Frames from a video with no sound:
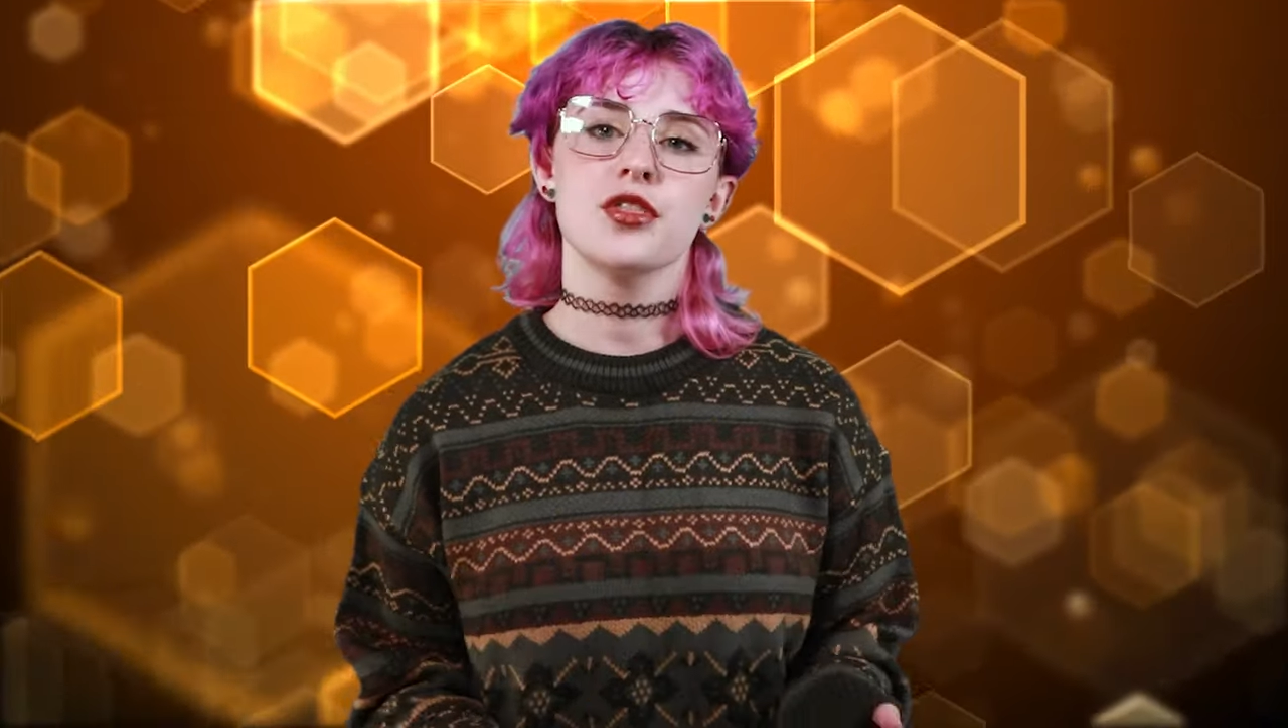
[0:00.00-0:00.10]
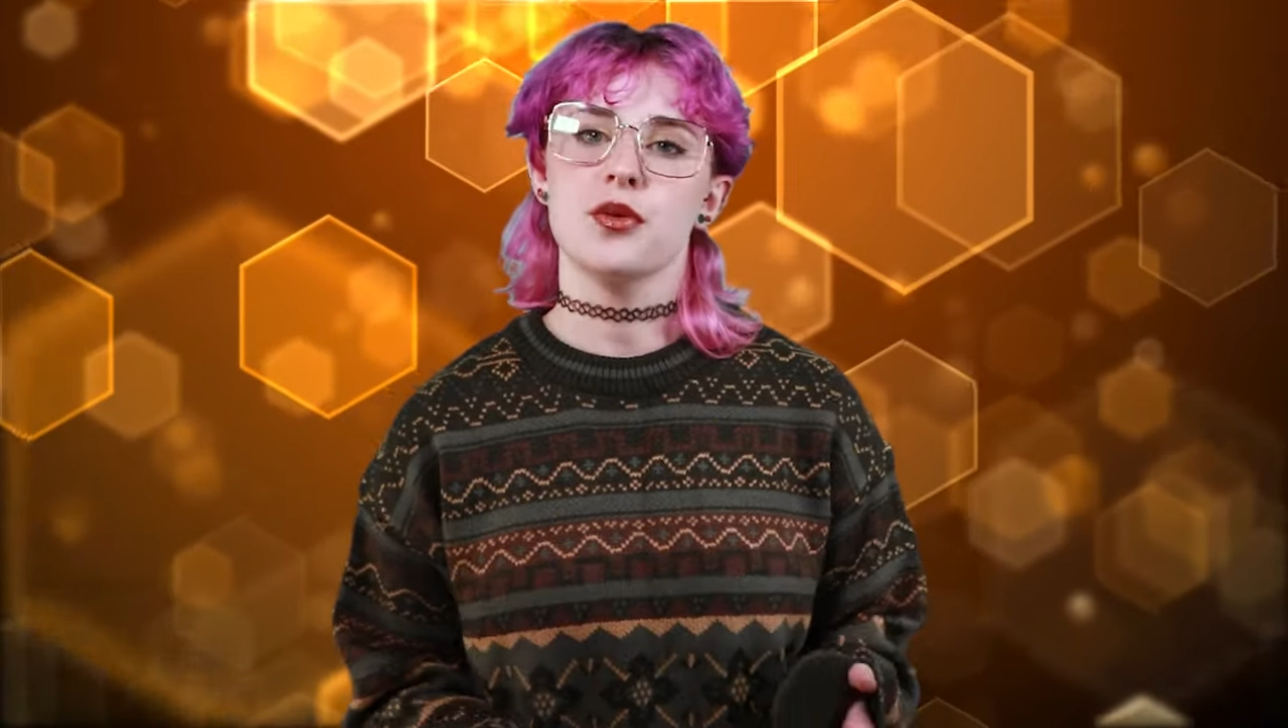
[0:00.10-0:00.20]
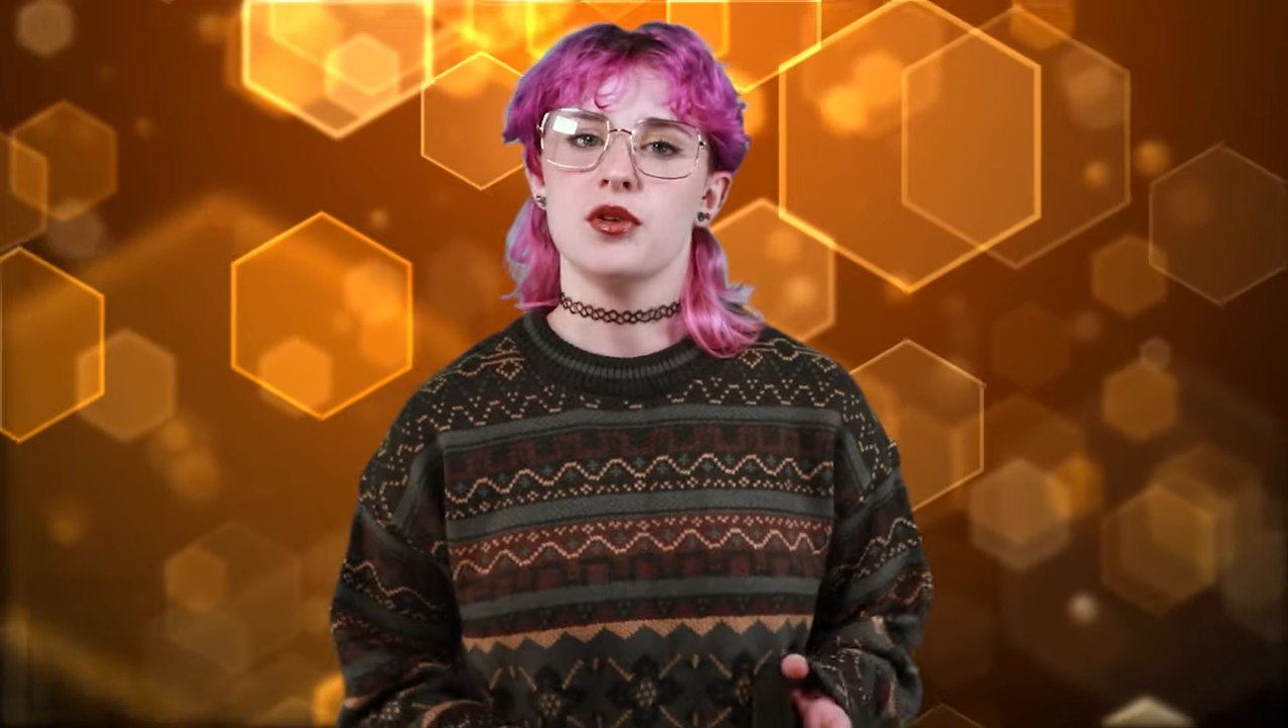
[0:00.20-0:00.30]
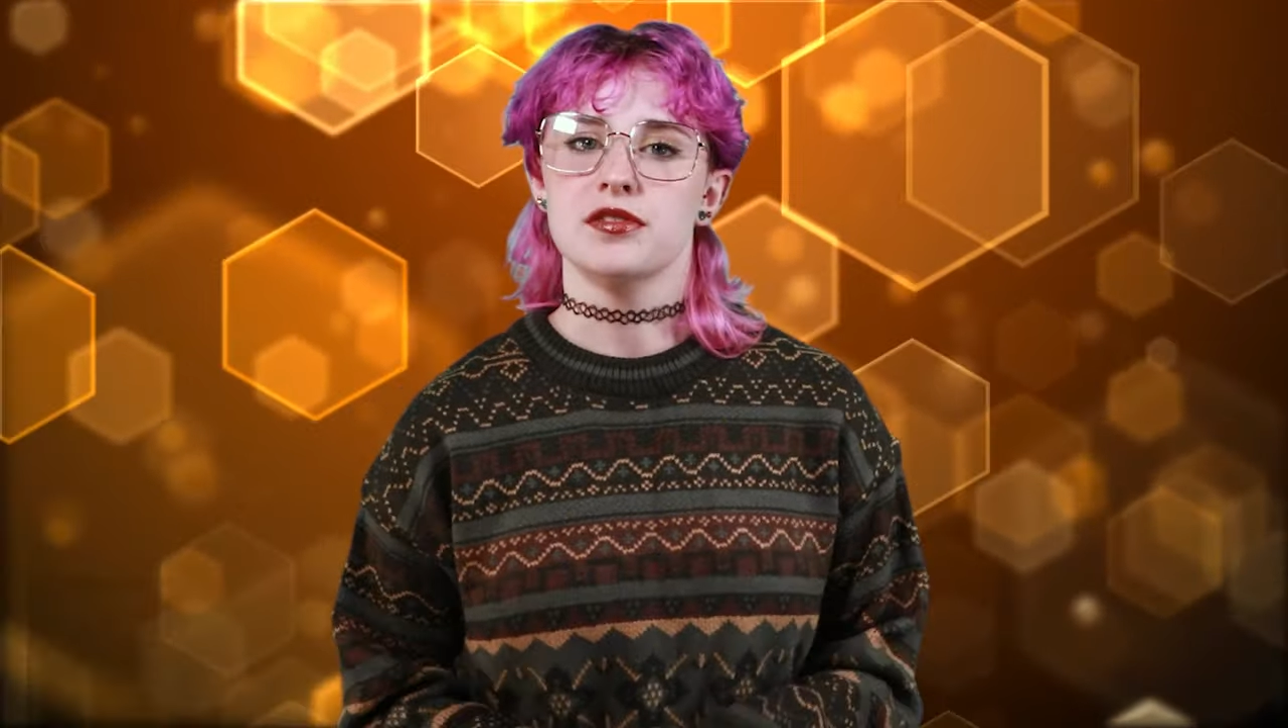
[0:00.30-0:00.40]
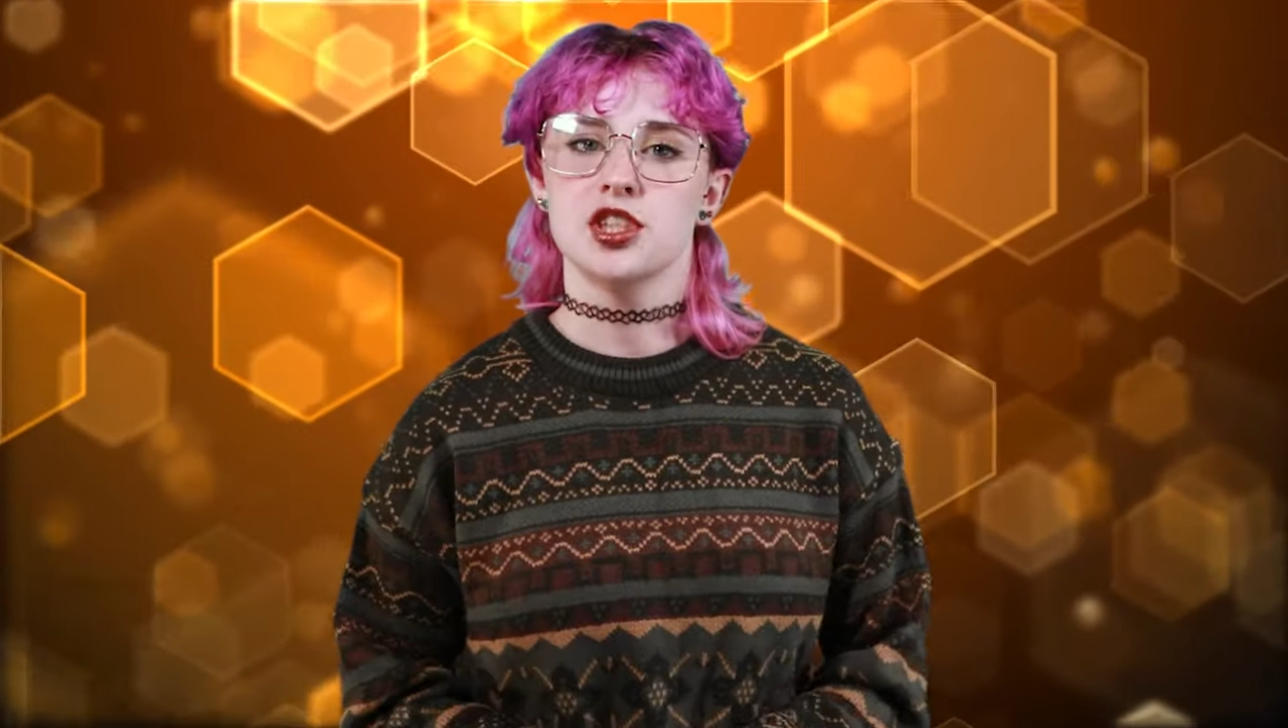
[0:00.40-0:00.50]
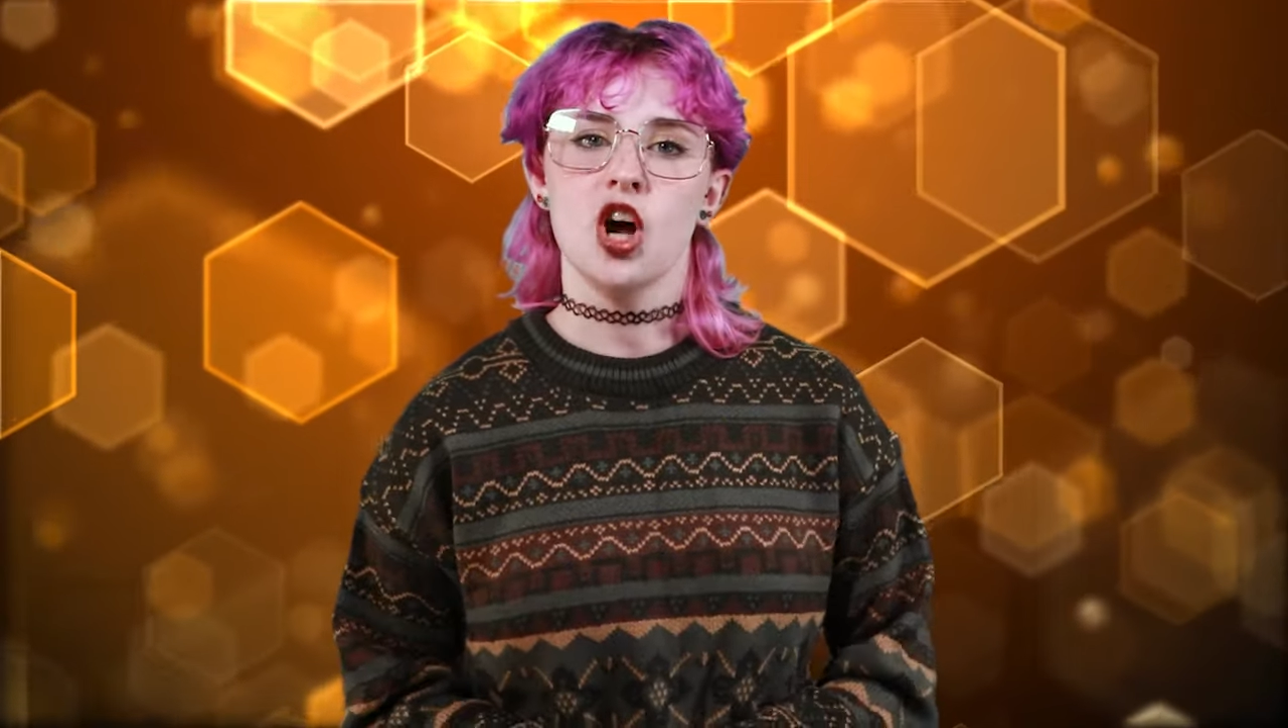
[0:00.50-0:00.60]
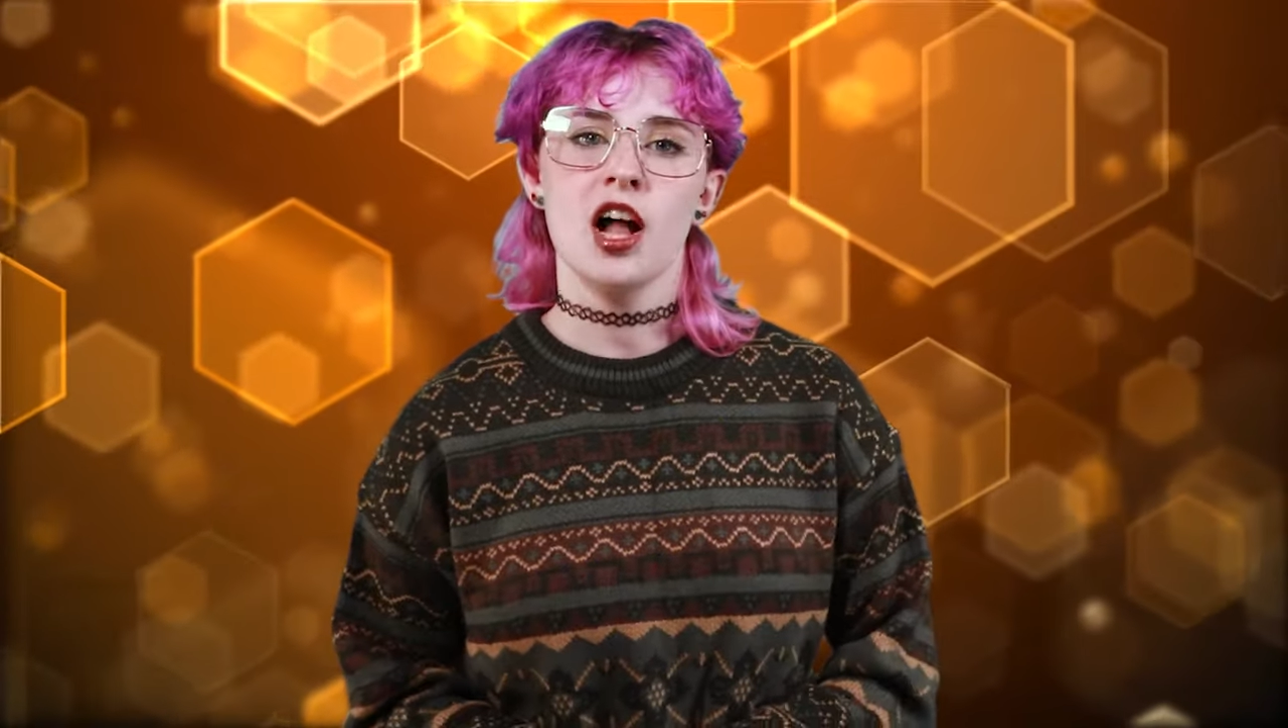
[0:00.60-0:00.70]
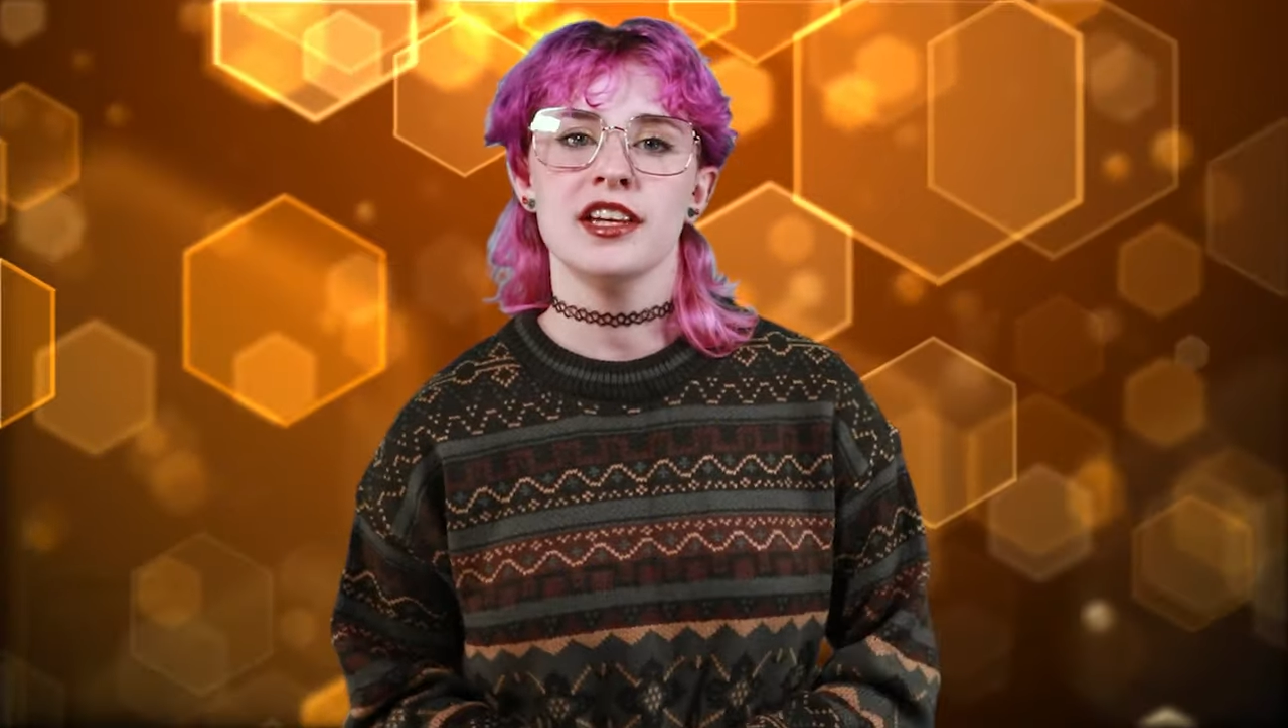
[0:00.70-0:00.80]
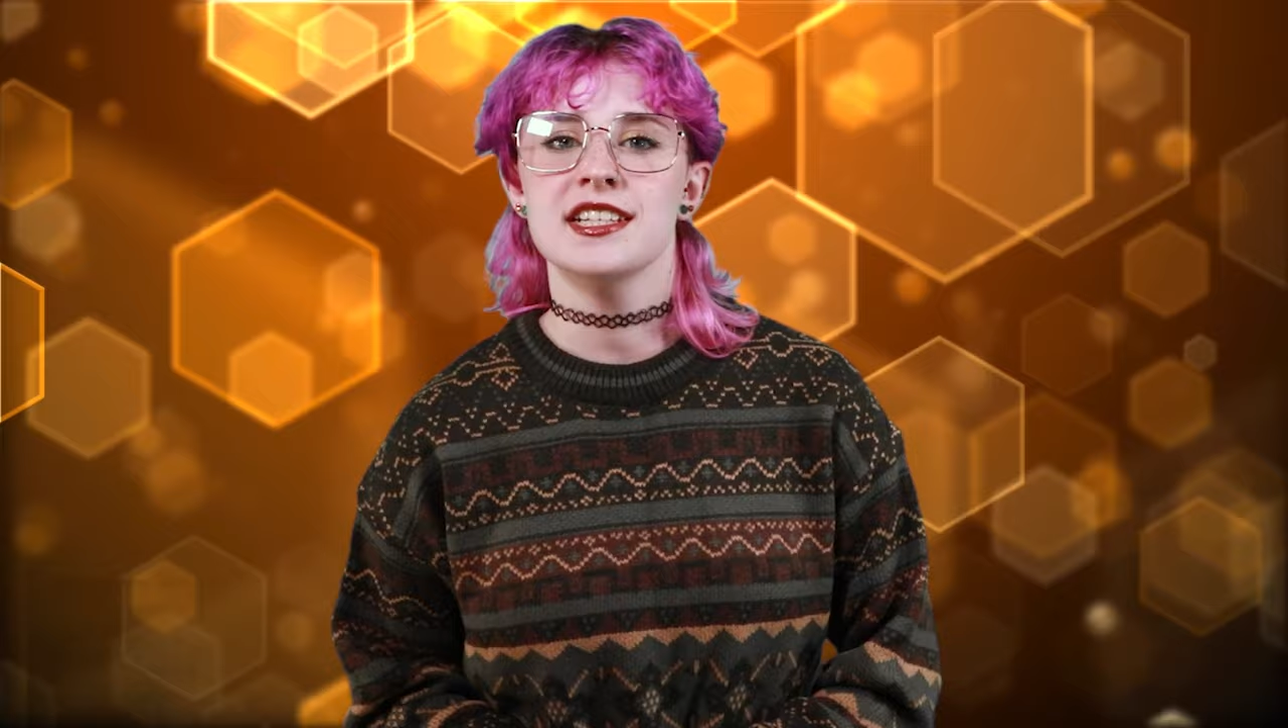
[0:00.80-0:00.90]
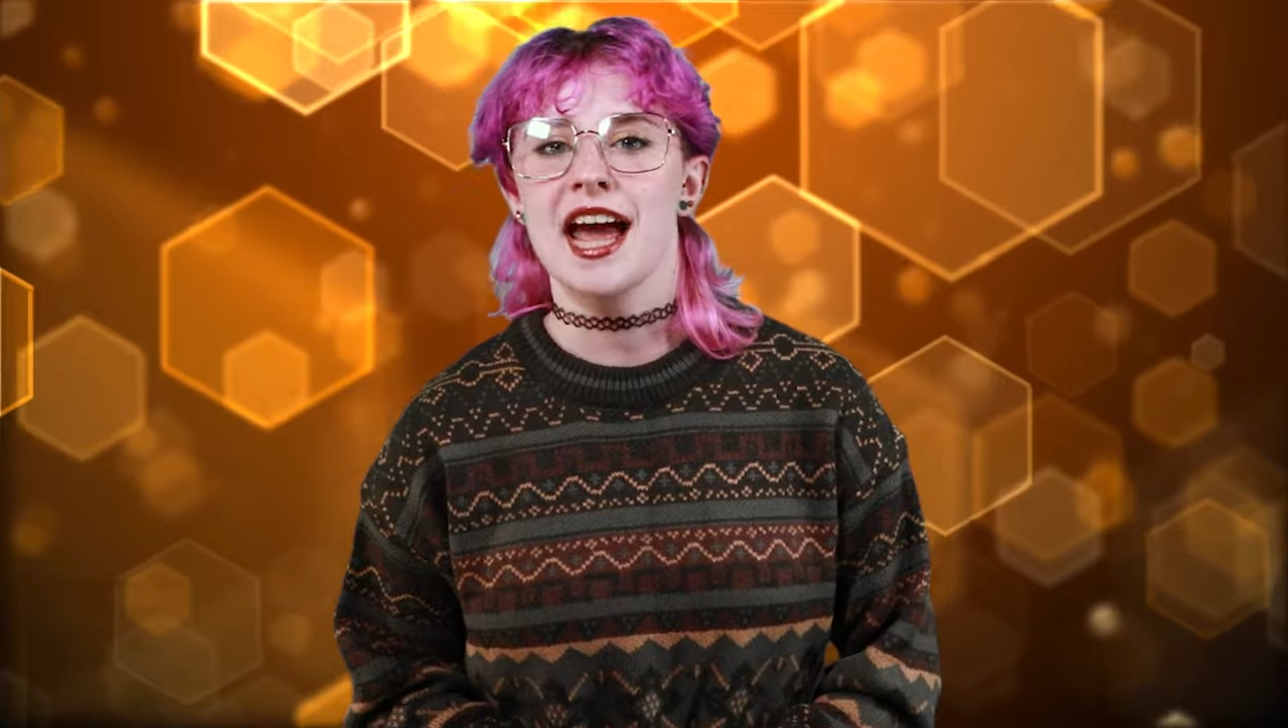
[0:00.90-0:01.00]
throne of Scotland